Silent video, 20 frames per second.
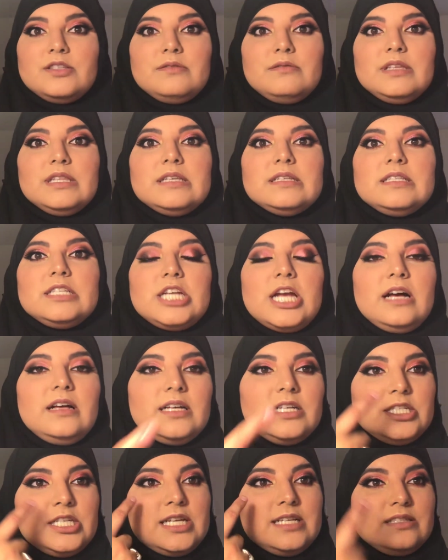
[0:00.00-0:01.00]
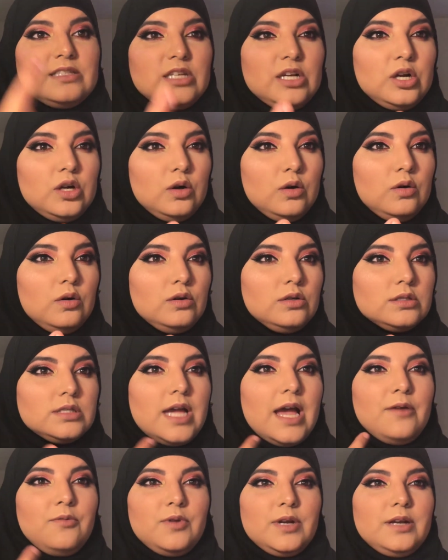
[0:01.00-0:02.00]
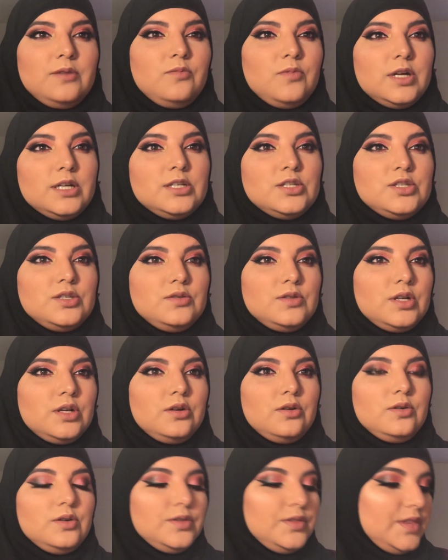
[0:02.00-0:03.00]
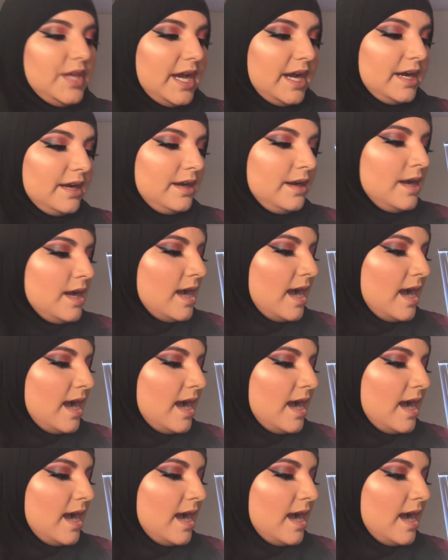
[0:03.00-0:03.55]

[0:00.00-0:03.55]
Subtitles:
doing this challenge is the gold. I wouldn't want to do the gold there.